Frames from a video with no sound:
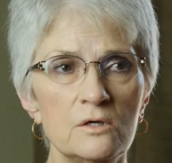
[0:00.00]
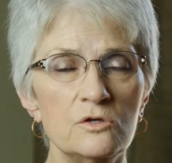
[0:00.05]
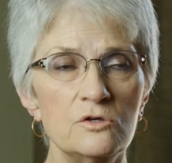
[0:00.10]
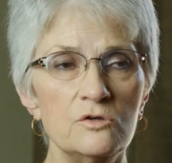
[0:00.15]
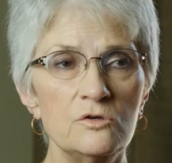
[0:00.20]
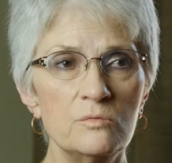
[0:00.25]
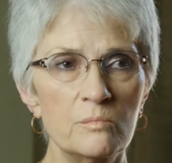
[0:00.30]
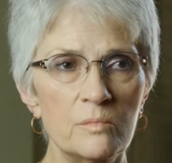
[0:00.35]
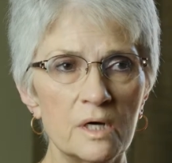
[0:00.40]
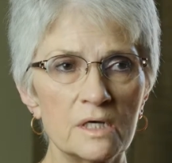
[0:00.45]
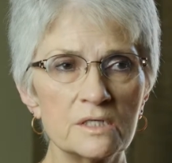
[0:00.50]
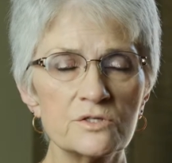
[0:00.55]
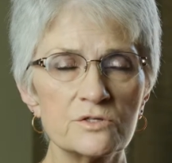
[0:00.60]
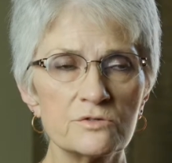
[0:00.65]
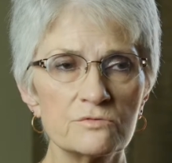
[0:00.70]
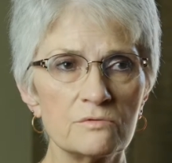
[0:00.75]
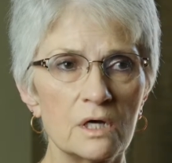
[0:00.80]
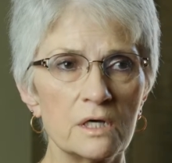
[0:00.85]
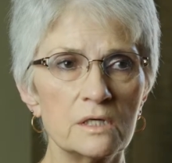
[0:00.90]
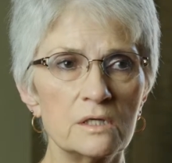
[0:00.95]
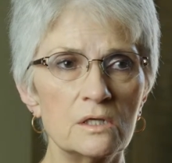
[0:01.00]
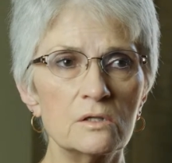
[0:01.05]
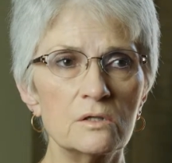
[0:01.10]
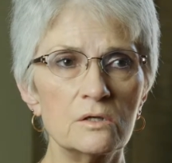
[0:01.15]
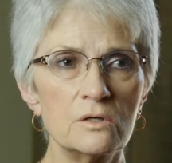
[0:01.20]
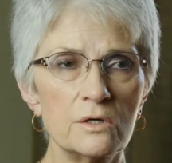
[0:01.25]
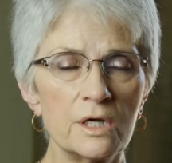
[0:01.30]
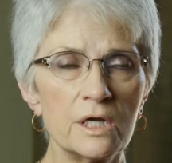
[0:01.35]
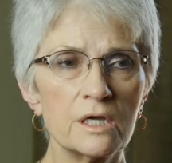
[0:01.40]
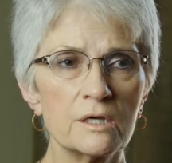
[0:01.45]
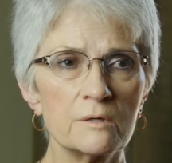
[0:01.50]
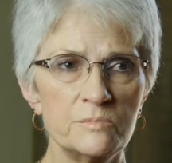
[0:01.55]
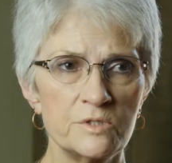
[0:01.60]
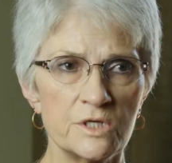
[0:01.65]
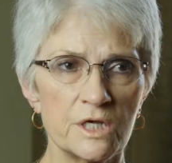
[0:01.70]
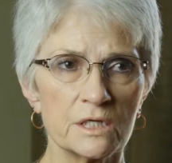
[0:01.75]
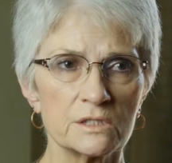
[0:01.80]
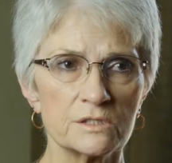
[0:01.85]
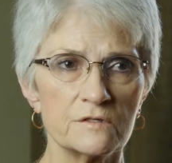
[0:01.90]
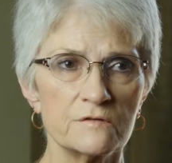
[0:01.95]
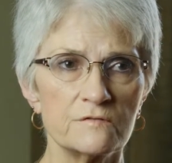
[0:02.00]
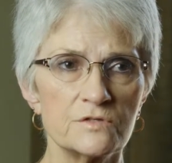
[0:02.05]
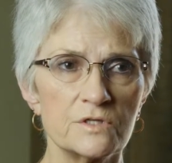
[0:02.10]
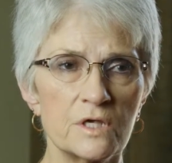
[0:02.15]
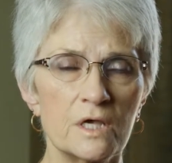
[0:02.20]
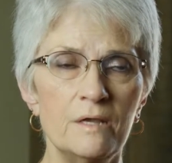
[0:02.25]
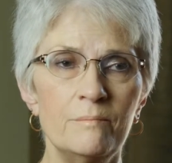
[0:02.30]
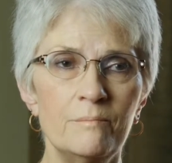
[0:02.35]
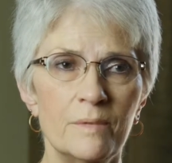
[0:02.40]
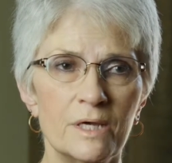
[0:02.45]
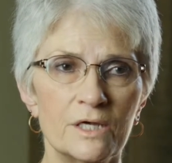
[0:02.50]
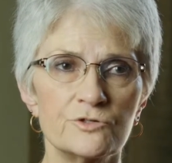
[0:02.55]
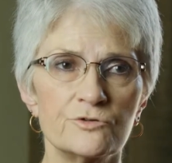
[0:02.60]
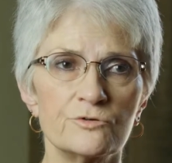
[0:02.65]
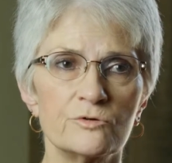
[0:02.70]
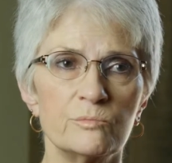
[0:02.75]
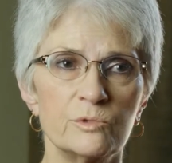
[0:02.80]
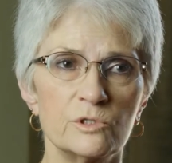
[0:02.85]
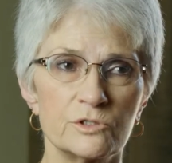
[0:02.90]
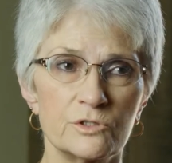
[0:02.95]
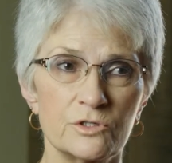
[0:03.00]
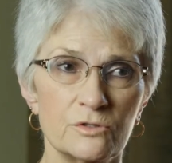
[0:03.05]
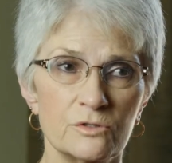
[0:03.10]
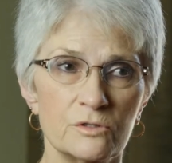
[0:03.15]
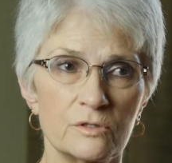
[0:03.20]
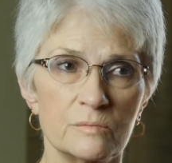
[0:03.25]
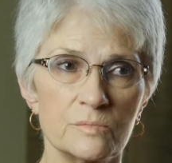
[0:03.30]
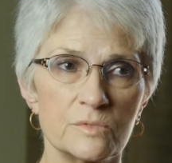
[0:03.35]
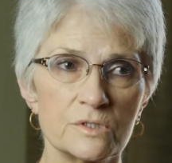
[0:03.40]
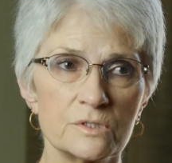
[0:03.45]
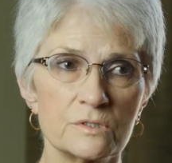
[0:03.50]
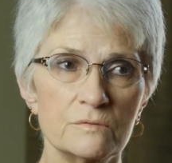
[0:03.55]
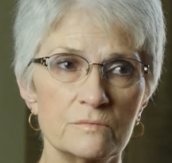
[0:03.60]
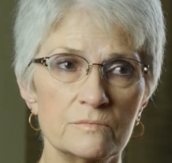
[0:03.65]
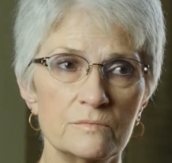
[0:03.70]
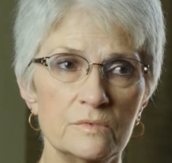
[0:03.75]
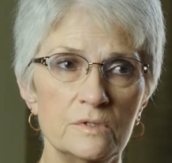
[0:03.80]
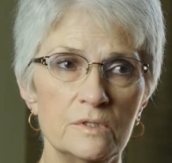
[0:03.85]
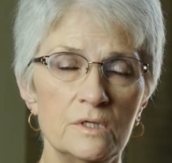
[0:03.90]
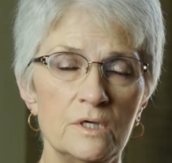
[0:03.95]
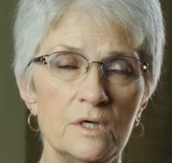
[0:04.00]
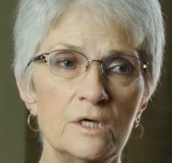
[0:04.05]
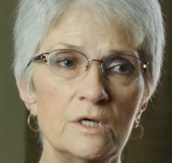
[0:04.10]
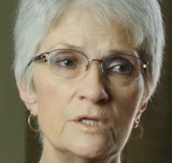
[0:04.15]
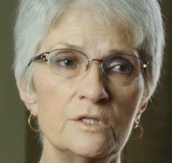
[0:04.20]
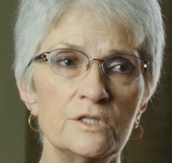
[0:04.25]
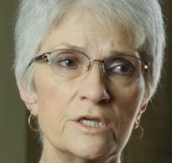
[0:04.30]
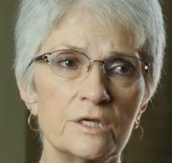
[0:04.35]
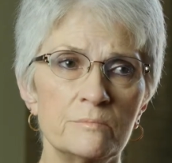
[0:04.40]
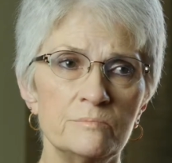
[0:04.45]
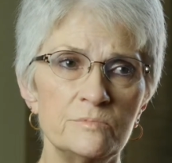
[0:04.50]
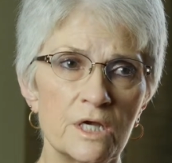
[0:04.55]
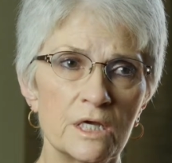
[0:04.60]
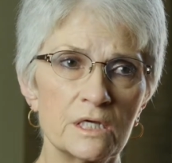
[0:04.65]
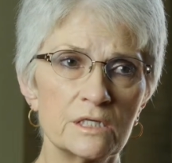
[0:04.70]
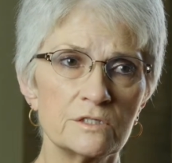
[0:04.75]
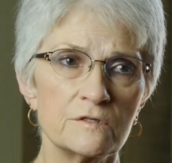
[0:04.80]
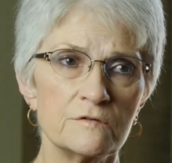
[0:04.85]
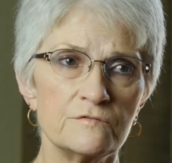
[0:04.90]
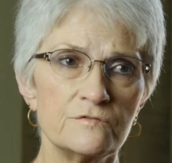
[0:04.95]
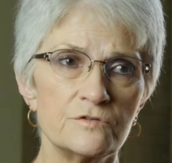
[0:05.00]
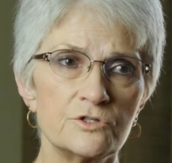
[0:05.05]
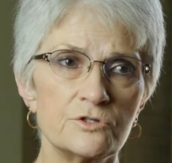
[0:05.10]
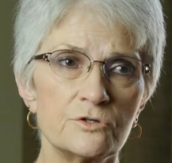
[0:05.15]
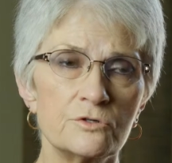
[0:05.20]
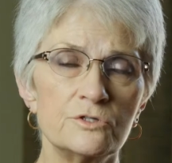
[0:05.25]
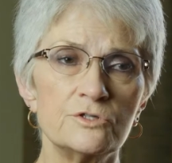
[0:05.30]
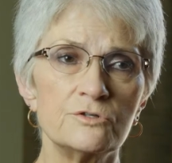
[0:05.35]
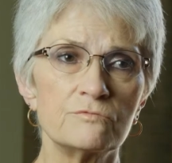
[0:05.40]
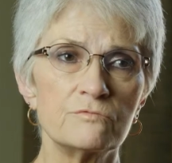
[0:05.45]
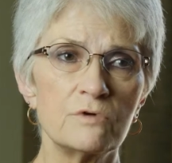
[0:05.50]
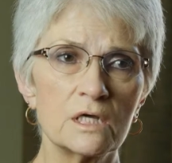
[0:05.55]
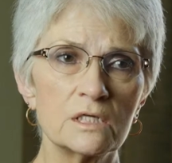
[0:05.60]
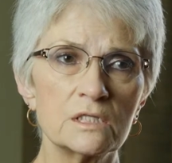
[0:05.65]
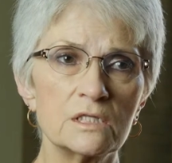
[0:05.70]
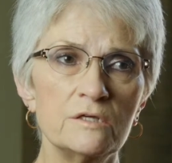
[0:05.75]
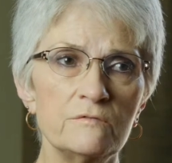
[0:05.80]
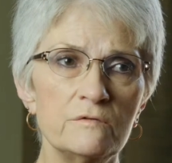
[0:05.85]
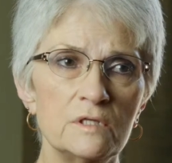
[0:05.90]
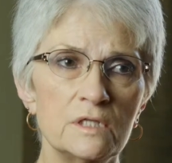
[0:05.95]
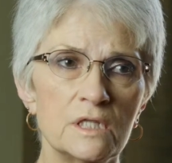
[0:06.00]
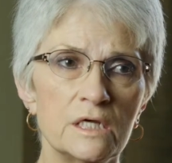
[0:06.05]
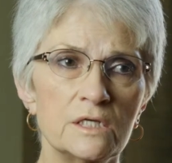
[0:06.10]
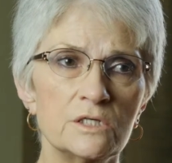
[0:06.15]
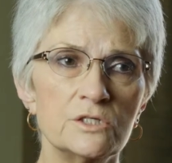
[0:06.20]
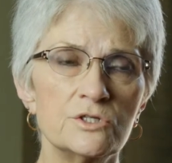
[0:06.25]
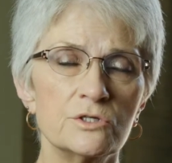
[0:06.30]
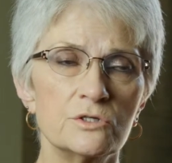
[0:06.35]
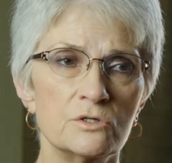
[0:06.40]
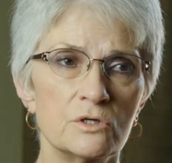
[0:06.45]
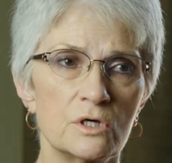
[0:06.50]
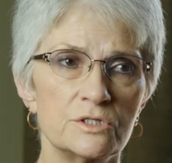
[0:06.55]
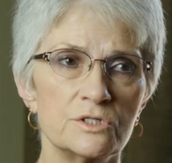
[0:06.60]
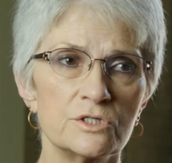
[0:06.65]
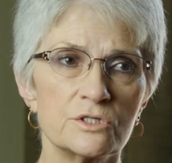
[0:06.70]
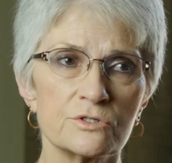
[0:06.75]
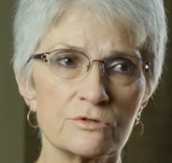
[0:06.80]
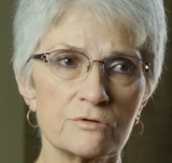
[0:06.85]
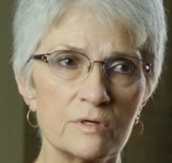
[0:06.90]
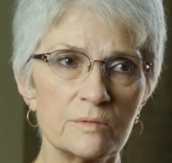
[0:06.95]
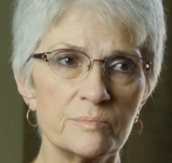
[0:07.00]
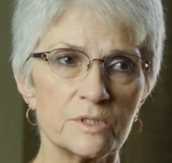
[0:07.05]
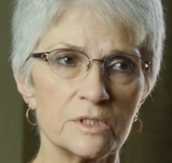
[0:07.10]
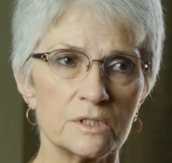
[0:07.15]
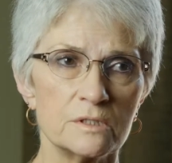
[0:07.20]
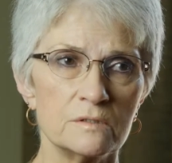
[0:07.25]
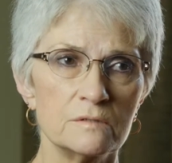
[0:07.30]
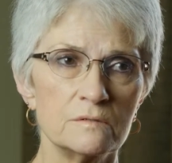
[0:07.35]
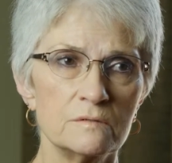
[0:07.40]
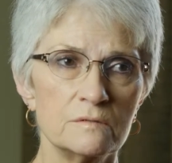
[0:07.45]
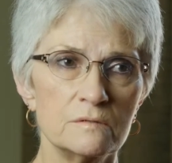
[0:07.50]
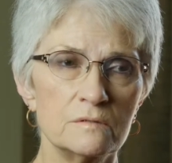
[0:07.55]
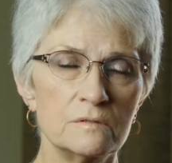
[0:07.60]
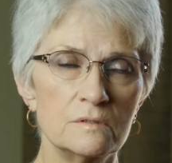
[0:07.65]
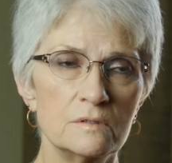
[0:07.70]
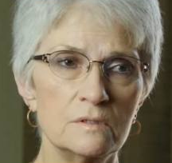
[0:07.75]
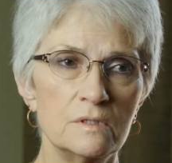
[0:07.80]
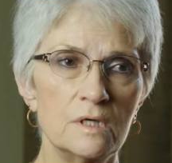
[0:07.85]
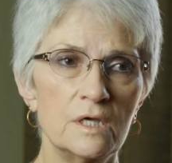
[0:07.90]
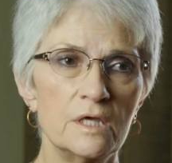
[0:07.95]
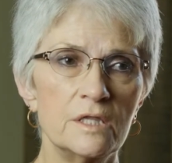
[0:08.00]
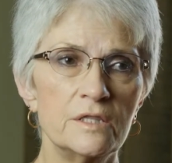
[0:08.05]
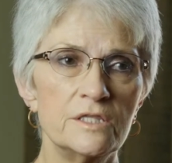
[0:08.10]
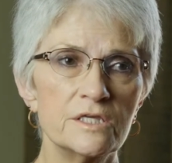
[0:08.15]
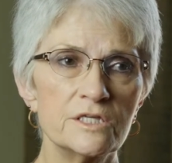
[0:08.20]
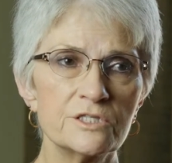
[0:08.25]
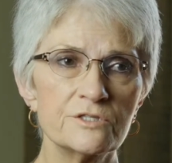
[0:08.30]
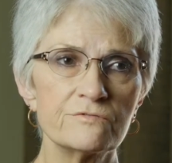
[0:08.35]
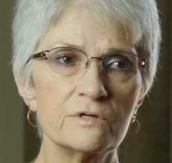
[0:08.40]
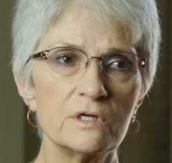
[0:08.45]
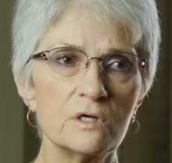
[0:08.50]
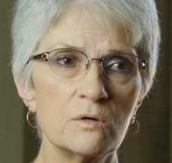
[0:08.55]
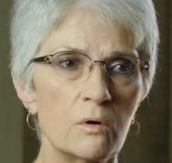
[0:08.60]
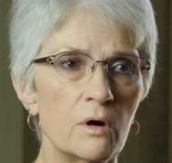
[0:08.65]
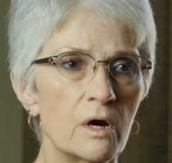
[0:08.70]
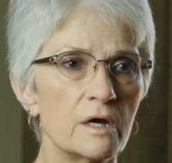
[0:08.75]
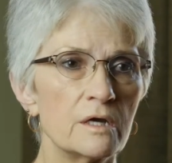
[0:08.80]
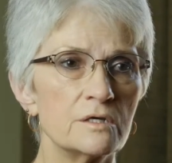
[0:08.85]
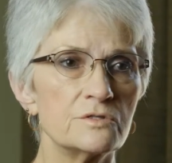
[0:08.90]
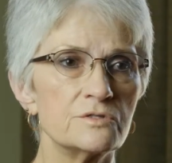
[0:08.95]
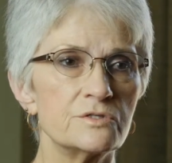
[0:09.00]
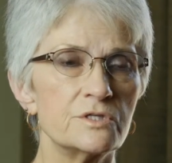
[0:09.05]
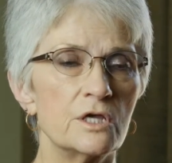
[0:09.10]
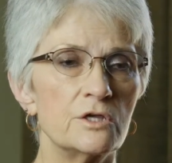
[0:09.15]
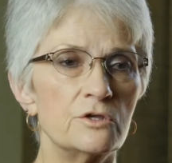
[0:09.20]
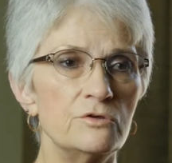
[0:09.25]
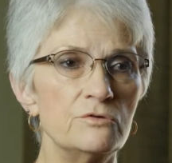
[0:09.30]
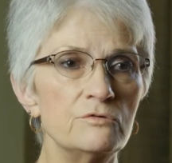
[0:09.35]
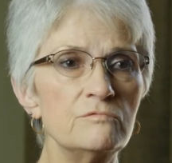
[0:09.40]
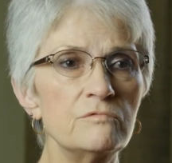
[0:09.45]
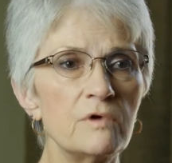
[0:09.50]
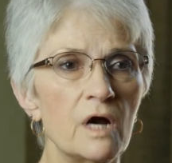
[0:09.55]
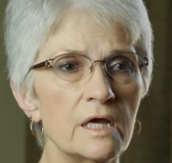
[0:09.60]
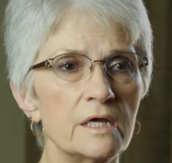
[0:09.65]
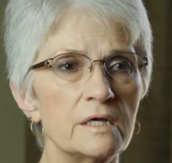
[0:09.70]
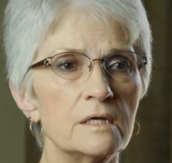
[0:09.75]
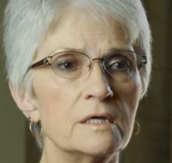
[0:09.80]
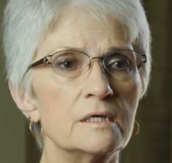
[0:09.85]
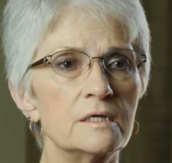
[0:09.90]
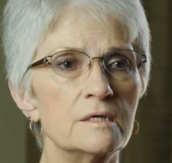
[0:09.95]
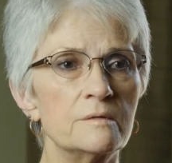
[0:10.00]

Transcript: you must write learning objectives in measurable terms. The objectives should directly relate to your description. This requires that you write an